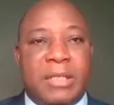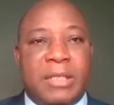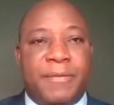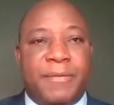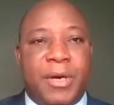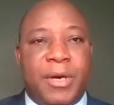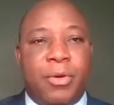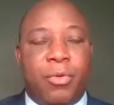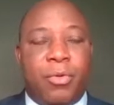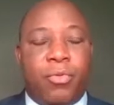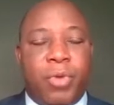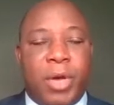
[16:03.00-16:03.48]

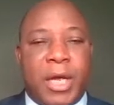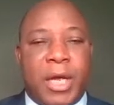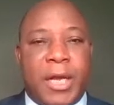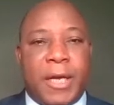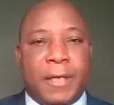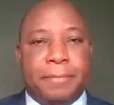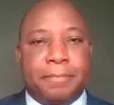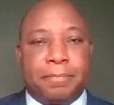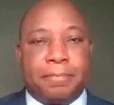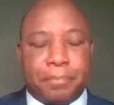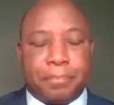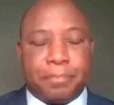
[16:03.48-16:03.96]
very
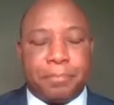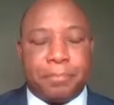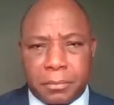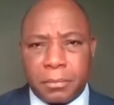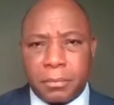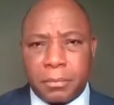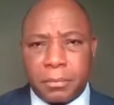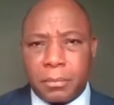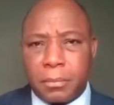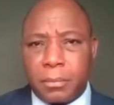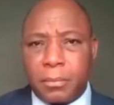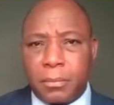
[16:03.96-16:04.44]
quickly.
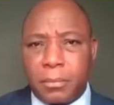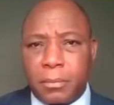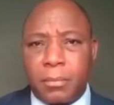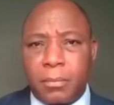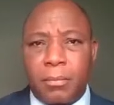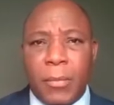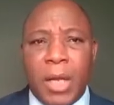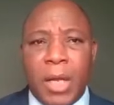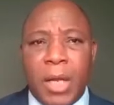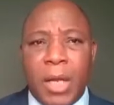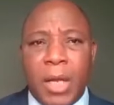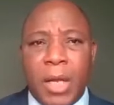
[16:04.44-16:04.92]

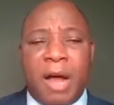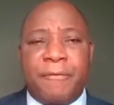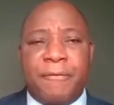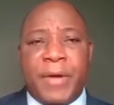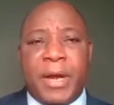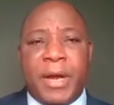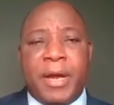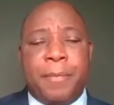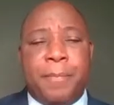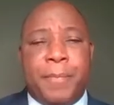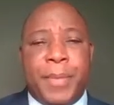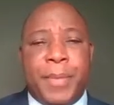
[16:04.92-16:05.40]
A
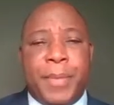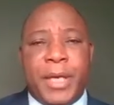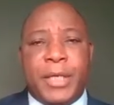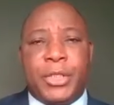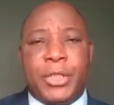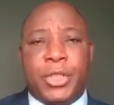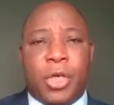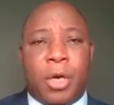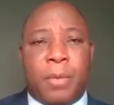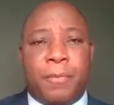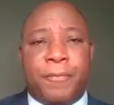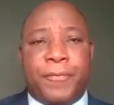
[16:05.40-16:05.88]
very big
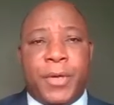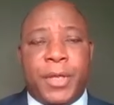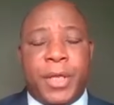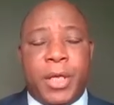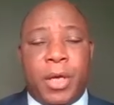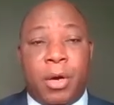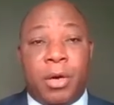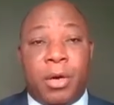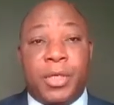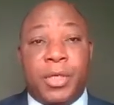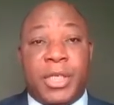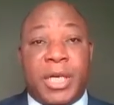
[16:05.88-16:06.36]
jump for the
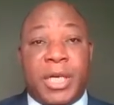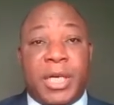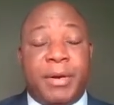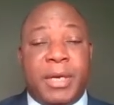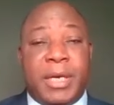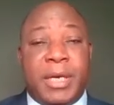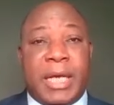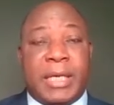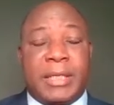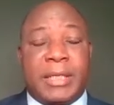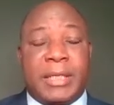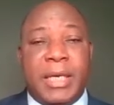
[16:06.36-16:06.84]
all-share
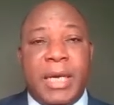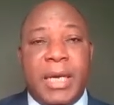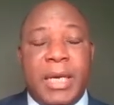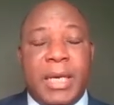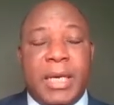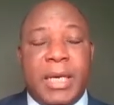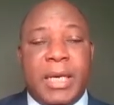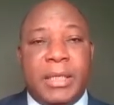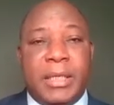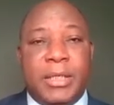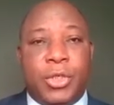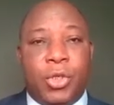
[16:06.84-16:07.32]
index
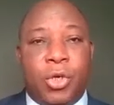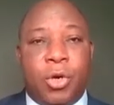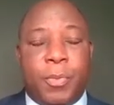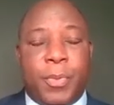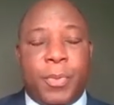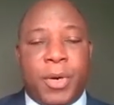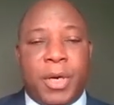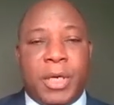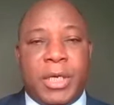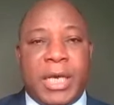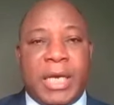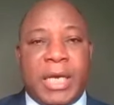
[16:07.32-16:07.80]
in
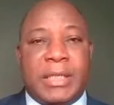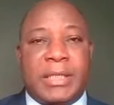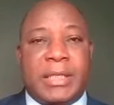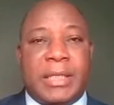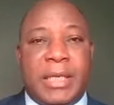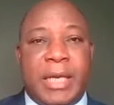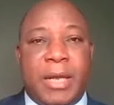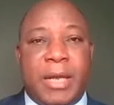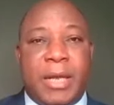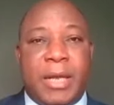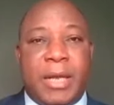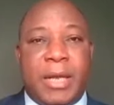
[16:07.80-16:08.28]
Joburg
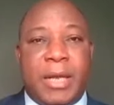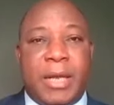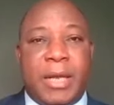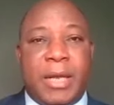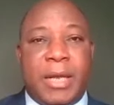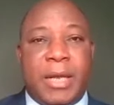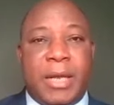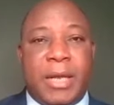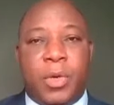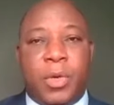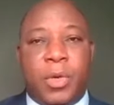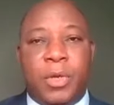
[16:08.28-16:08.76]
yesterday,
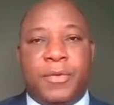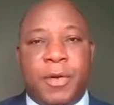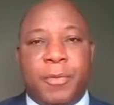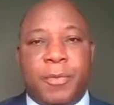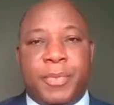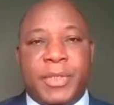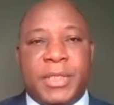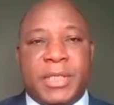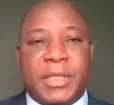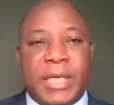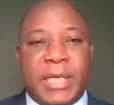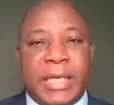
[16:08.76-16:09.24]

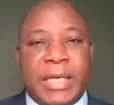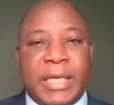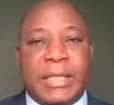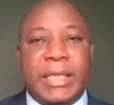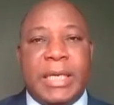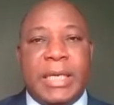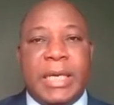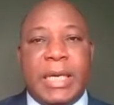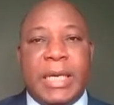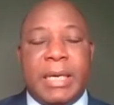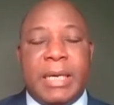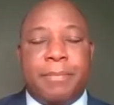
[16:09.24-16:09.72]
1.13%,
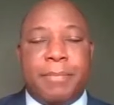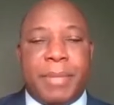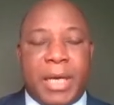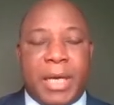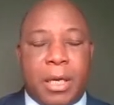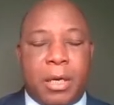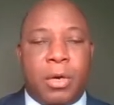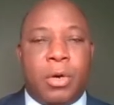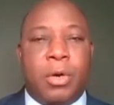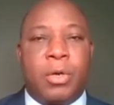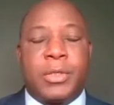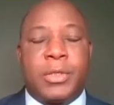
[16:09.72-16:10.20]

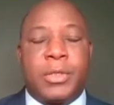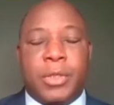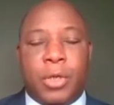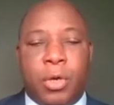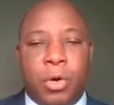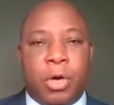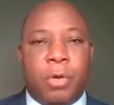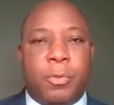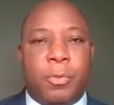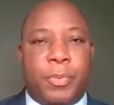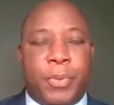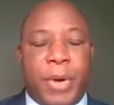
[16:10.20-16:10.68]
because
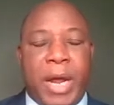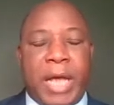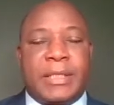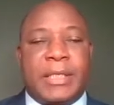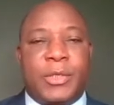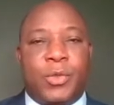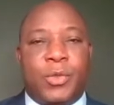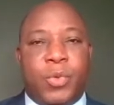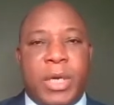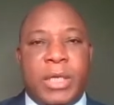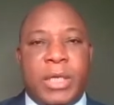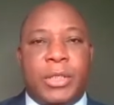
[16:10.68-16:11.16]
gold
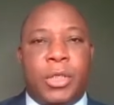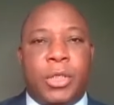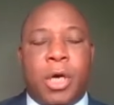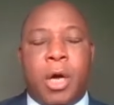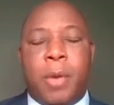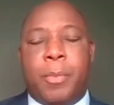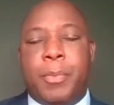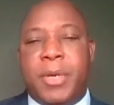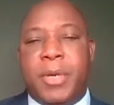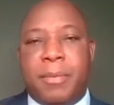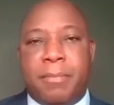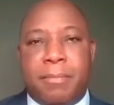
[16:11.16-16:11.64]
prices went
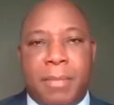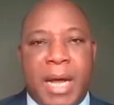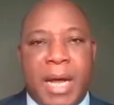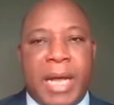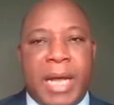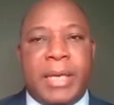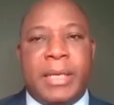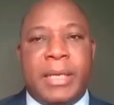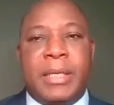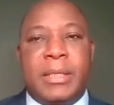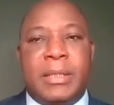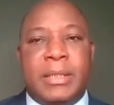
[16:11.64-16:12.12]
up. The
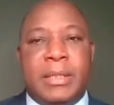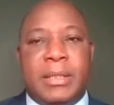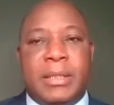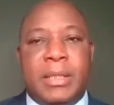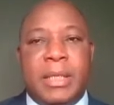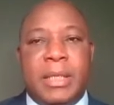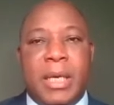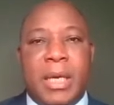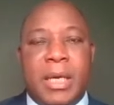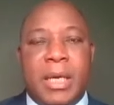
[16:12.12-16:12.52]
miners'